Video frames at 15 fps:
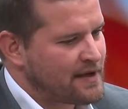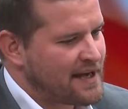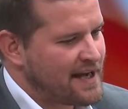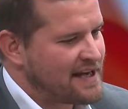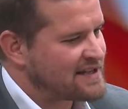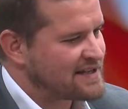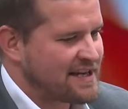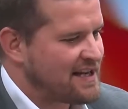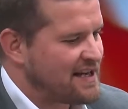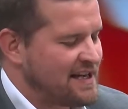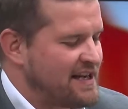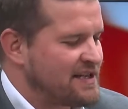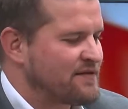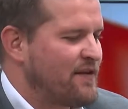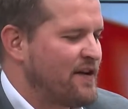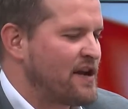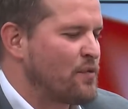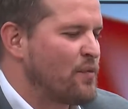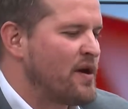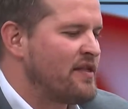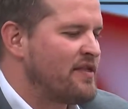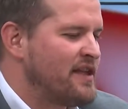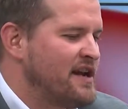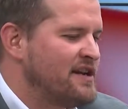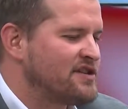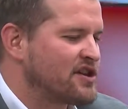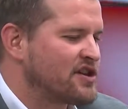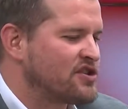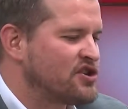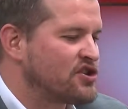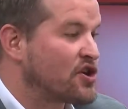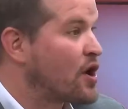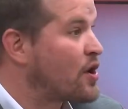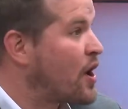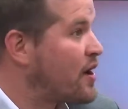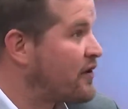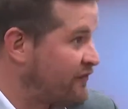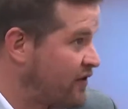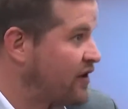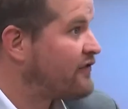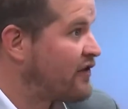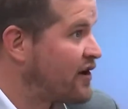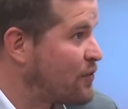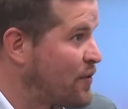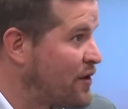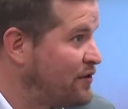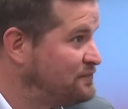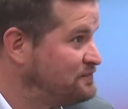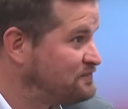it's funny. When things are just going very, very well,